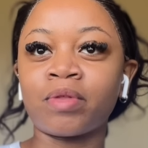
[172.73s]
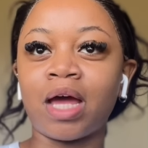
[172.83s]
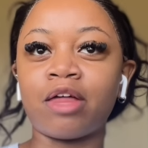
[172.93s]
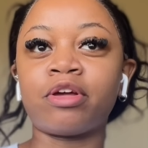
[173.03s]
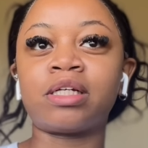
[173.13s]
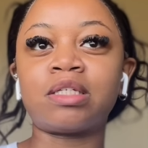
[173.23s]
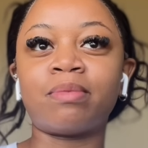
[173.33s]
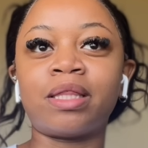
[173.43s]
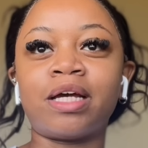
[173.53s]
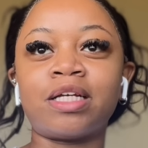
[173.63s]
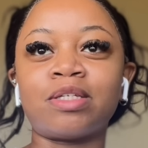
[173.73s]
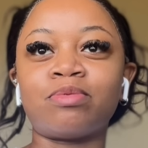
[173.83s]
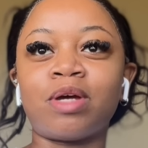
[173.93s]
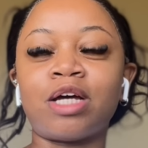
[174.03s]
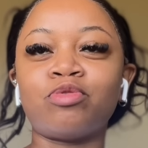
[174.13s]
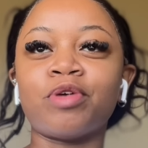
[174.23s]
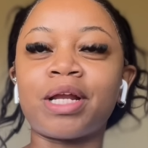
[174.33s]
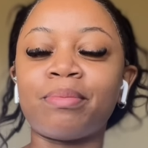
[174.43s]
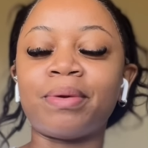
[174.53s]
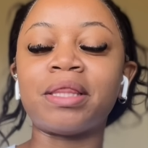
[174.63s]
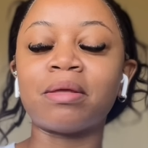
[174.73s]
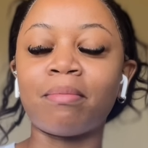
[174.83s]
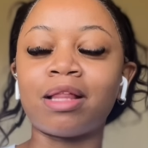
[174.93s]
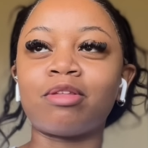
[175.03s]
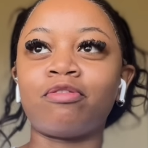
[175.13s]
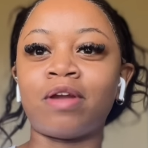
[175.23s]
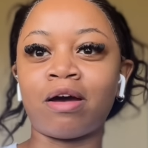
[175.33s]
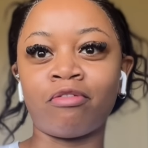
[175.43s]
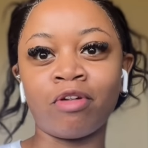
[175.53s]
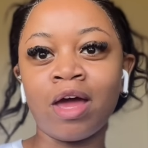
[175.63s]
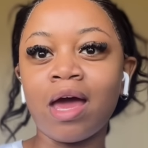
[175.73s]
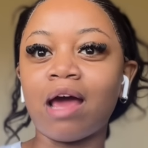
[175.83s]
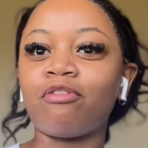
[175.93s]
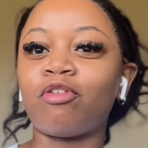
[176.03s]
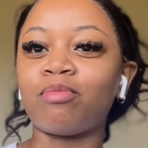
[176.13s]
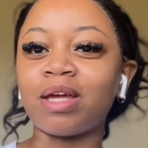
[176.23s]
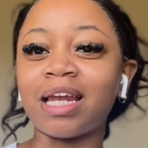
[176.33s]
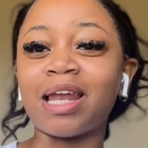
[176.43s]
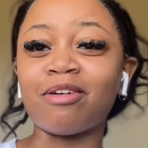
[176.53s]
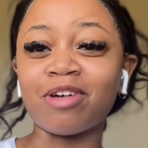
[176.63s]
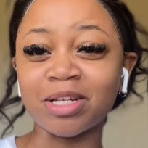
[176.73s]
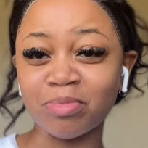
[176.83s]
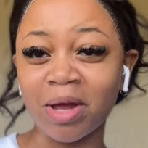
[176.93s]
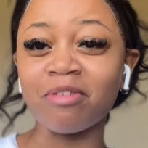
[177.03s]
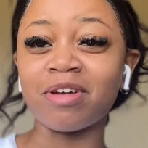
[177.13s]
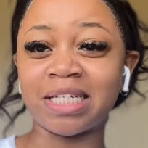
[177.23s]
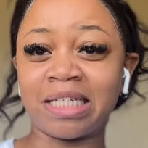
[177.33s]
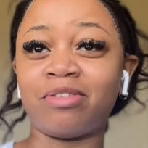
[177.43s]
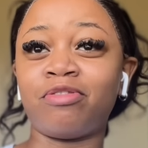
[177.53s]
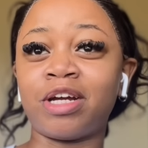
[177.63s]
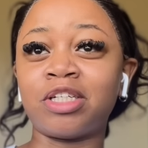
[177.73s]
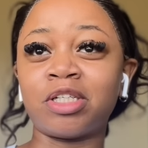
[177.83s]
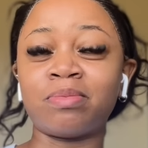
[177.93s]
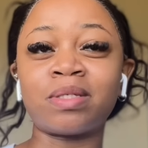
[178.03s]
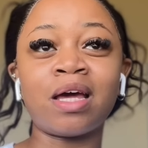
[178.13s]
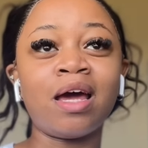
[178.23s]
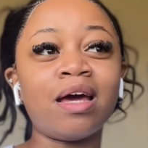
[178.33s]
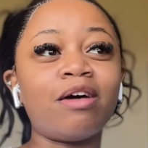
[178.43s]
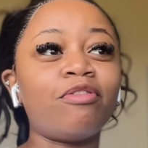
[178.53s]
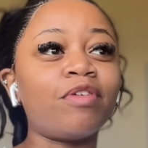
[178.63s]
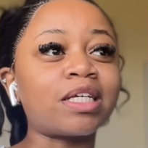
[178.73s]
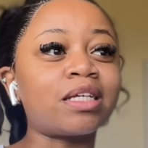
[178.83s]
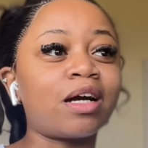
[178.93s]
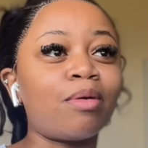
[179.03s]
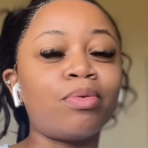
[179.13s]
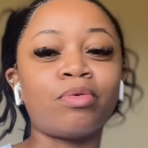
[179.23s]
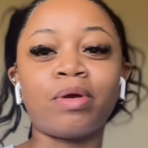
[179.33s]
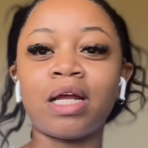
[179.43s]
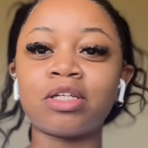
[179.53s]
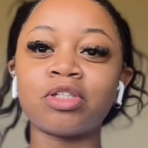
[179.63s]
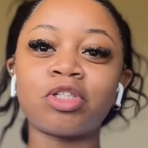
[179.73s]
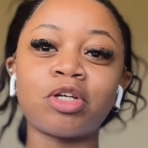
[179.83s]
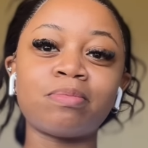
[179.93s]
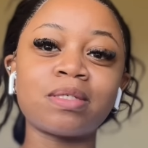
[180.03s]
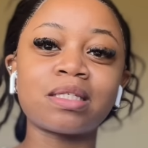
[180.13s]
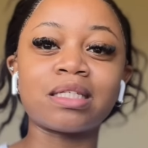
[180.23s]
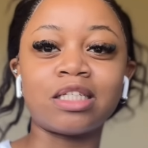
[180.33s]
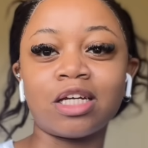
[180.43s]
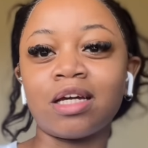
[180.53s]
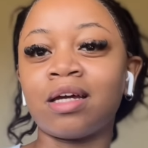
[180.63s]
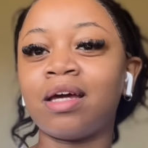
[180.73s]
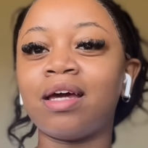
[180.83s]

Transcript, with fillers: I think this month has has really been the month of love and for me love has manifested in friendships I fixed a couple of relationships Jay